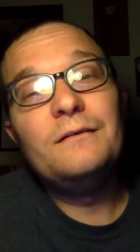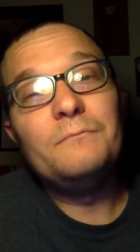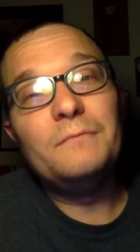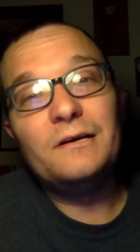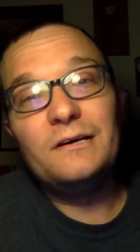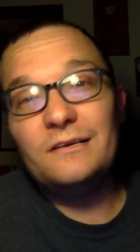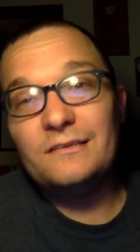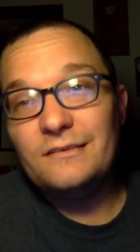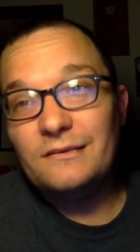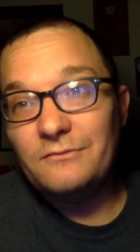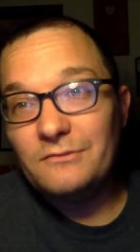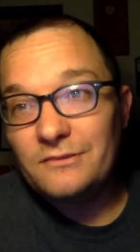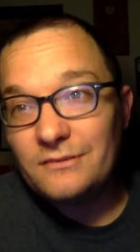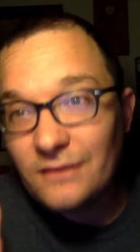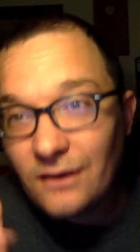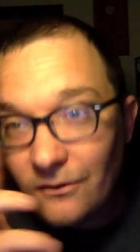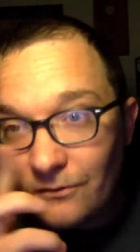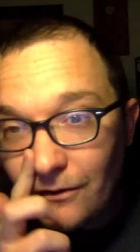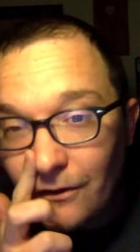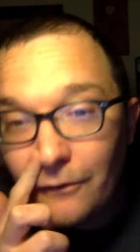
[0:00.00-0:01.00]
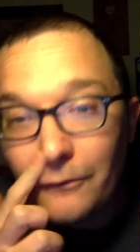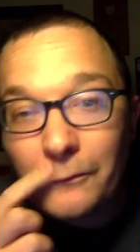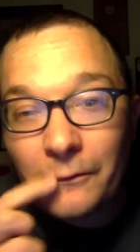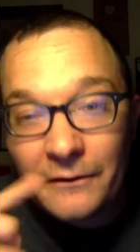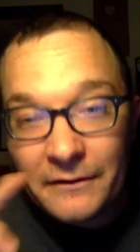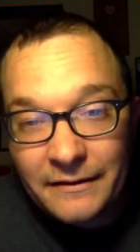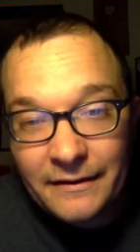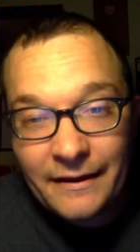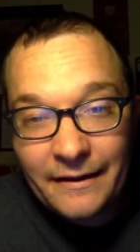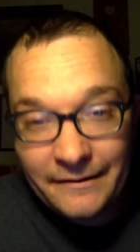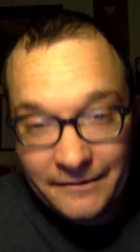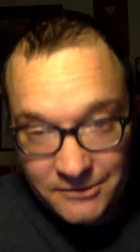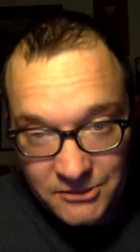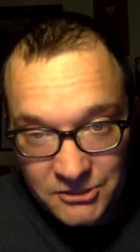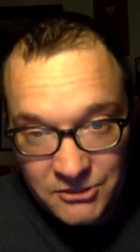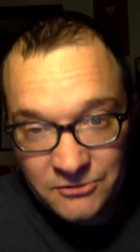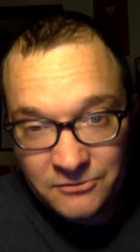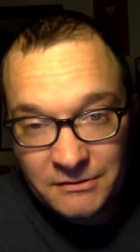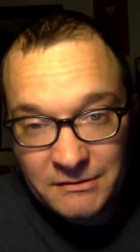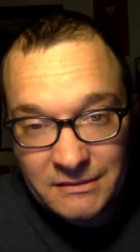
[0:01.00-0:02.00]
because it was no longer
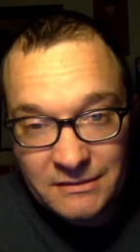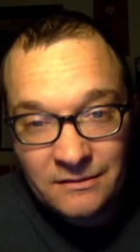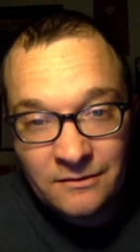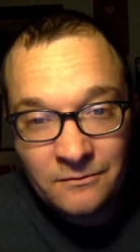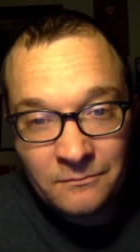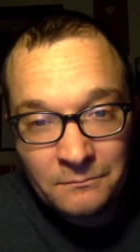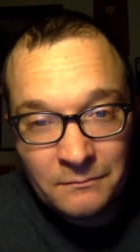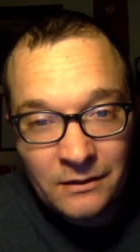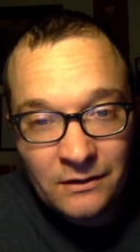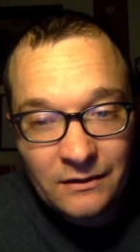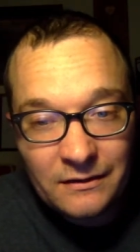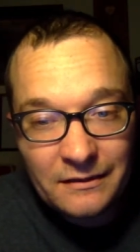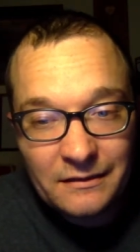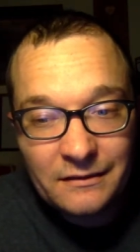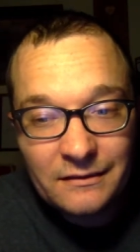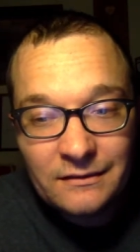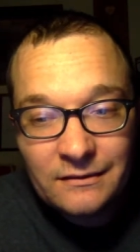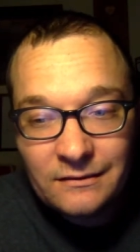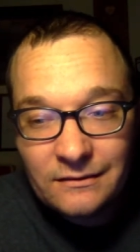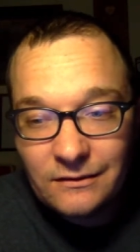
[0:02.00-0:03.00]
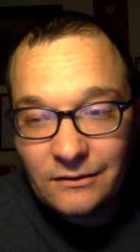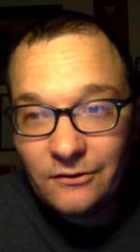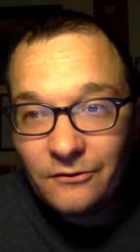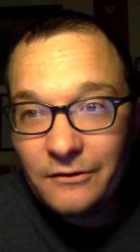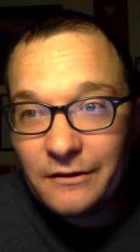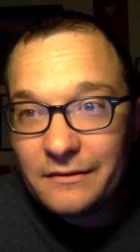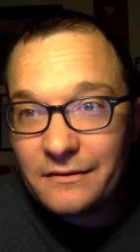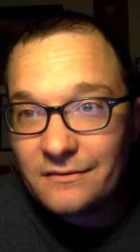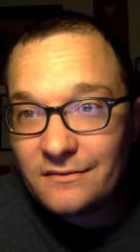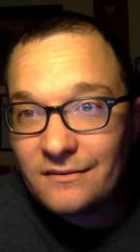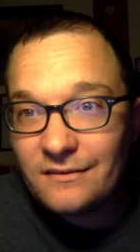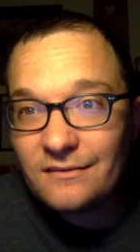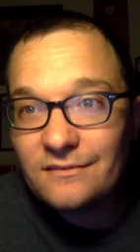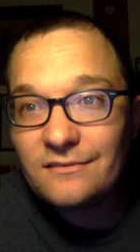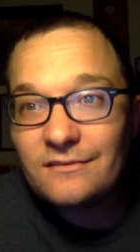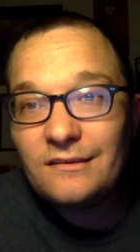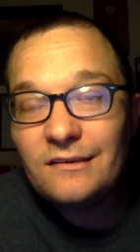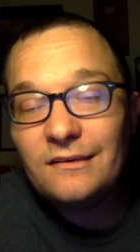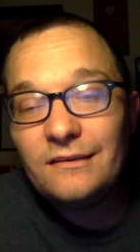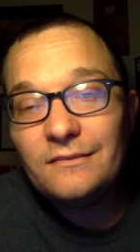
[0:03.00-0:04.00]
attached to his own body. Louis
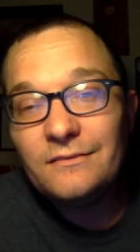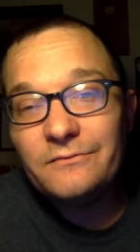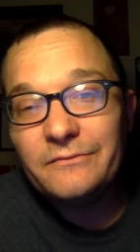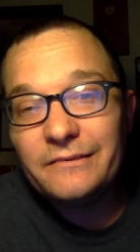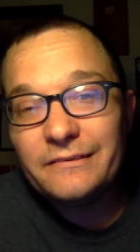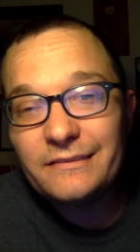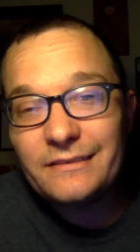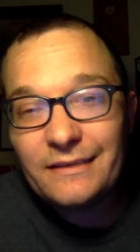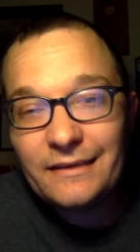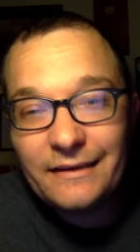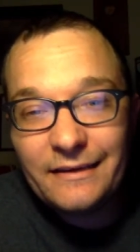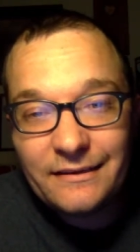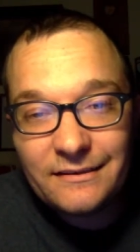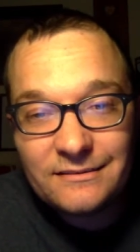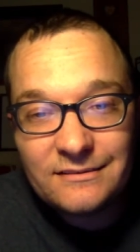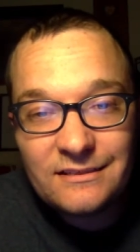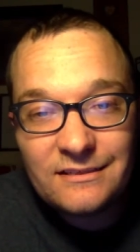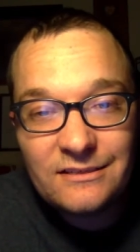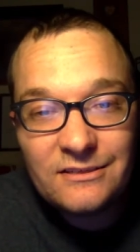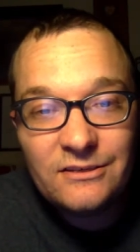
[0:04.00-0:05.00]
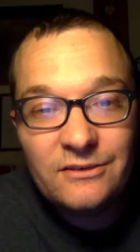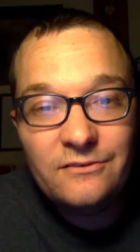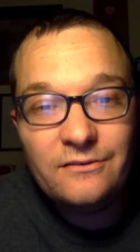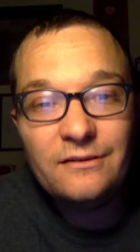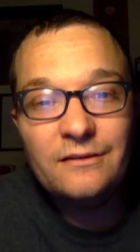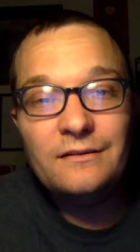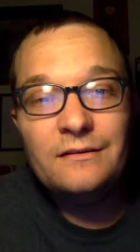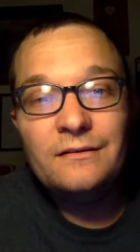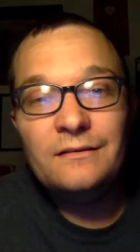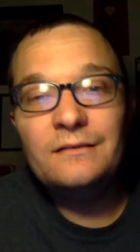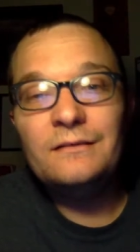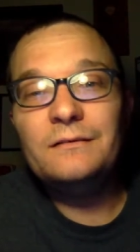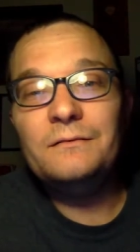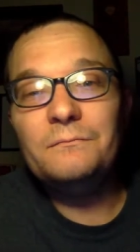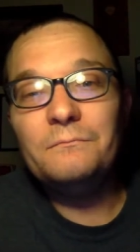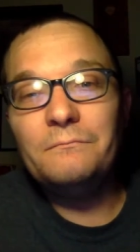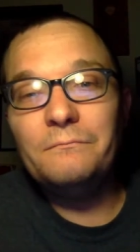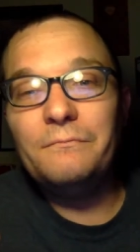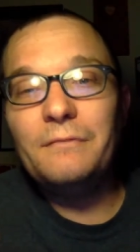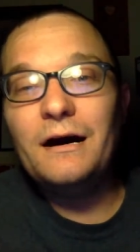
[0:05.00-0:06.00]
XVI was executed
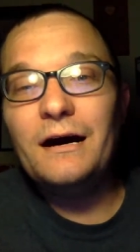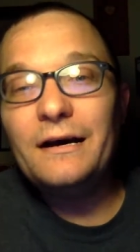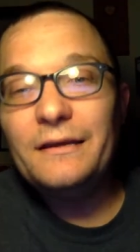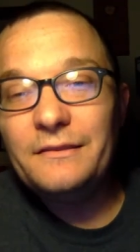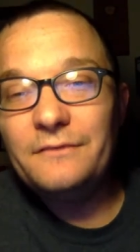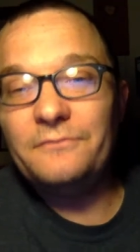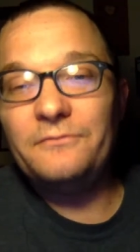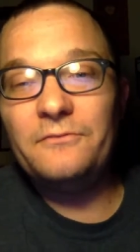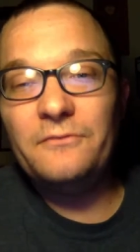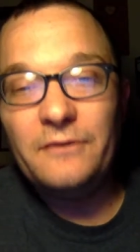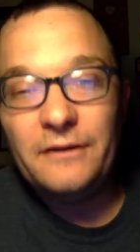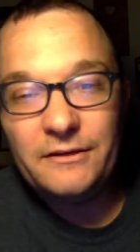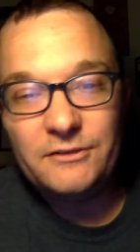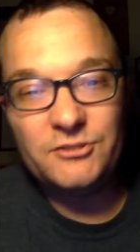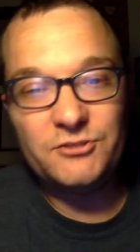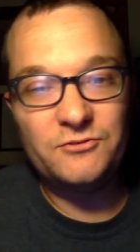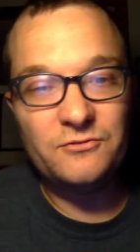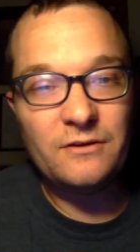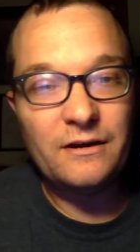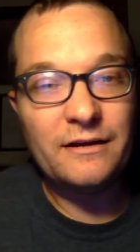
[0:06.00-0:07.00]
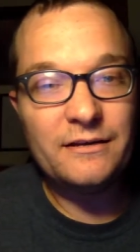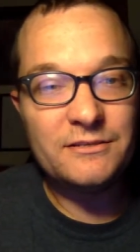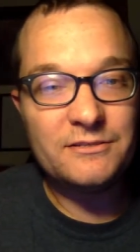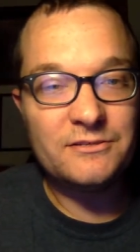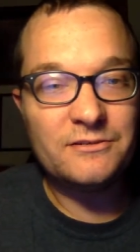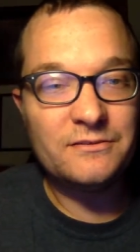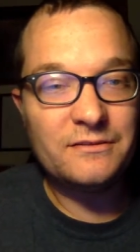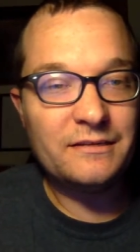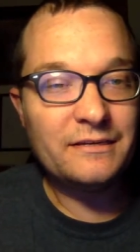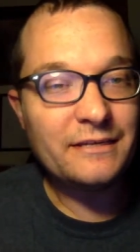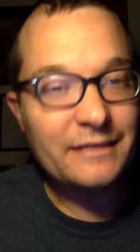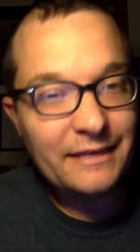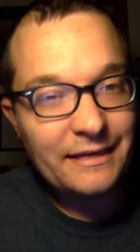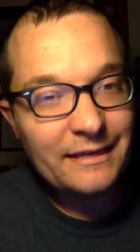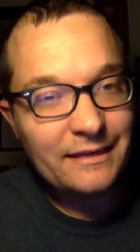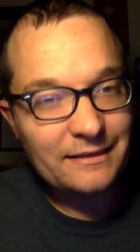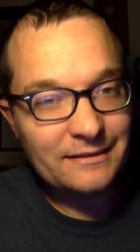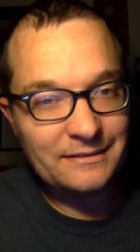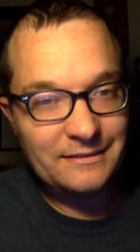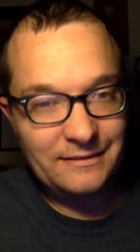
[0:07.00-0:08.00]
by the French racer, the
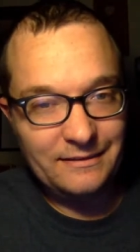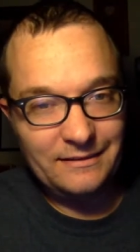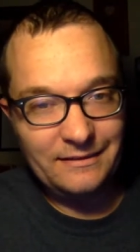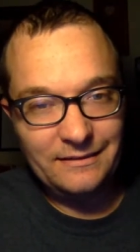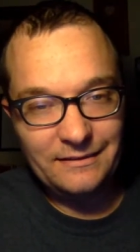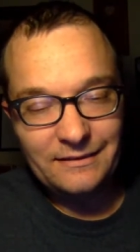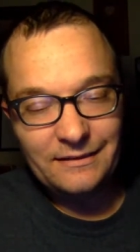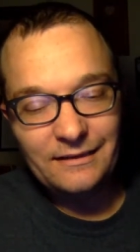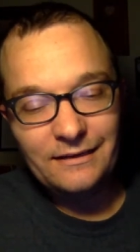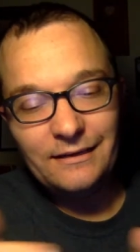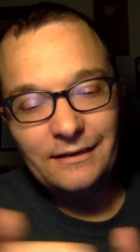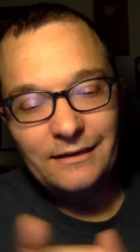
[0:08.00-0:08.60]
guillotine.